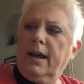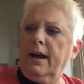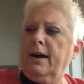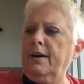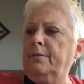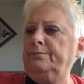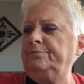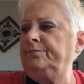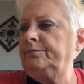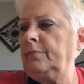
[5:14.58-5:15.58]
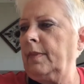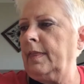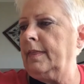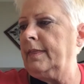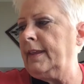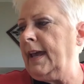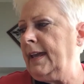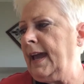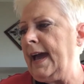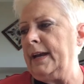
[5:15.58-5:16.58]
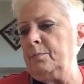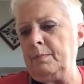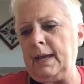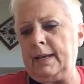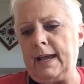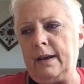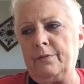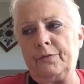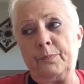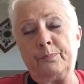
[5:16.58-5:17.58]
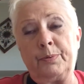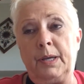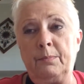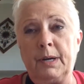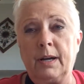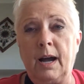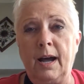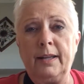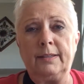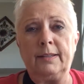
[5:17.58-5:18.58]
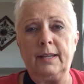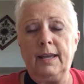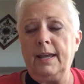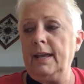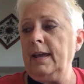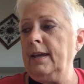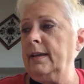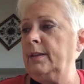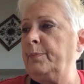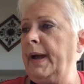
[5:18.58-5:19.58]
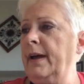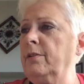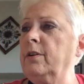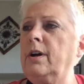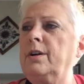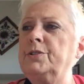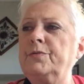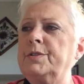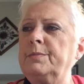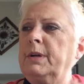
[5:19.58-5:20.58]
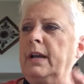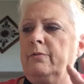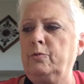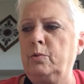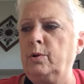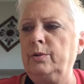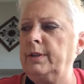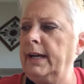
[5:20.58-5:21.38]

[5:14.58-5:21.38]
Um, they had it made out of a Pima cotton, and the pattern calls for some kind of wool.